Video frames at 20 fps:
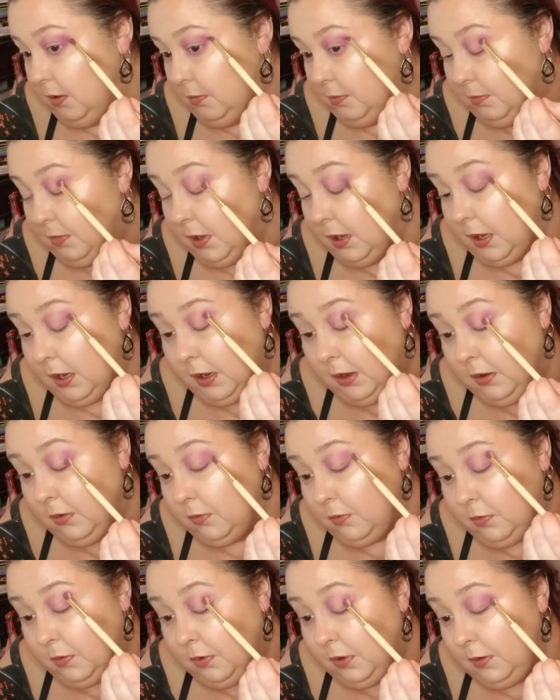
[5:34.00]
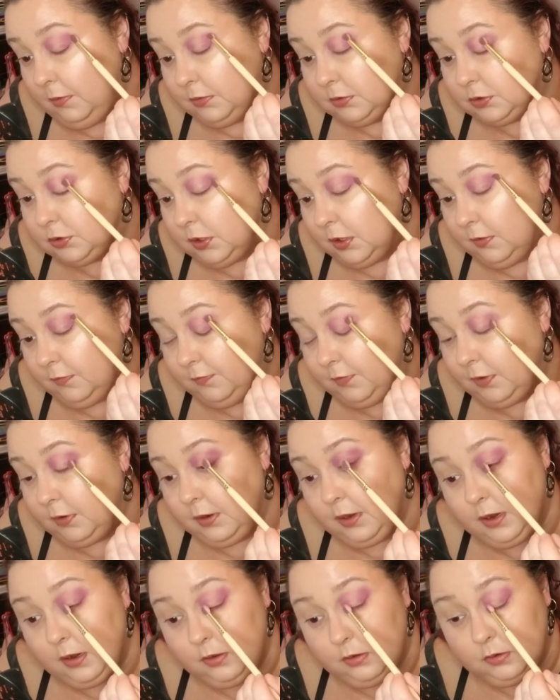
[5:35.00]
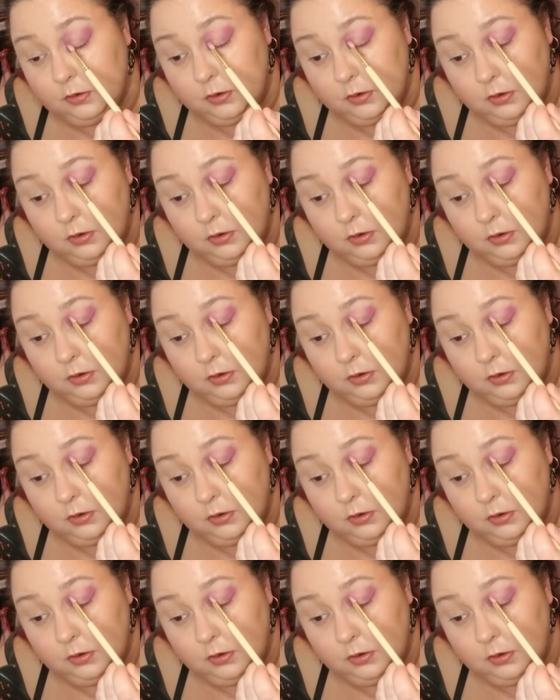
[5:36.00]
But when he was trying to figure out